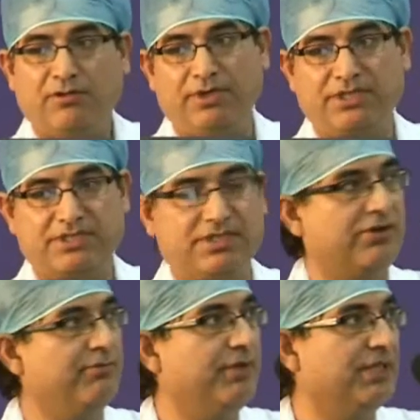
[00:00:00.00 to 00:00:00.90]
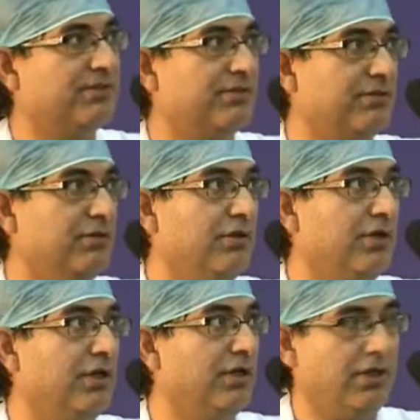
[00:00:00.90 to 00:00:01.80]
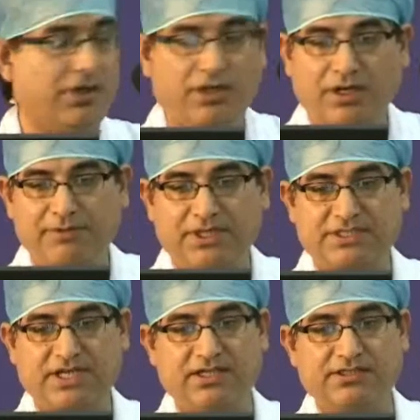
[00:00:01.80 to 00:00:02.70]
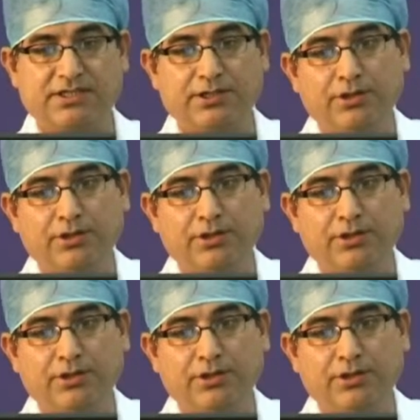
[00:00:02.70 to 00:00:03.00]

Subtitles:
but still remains, a challenge.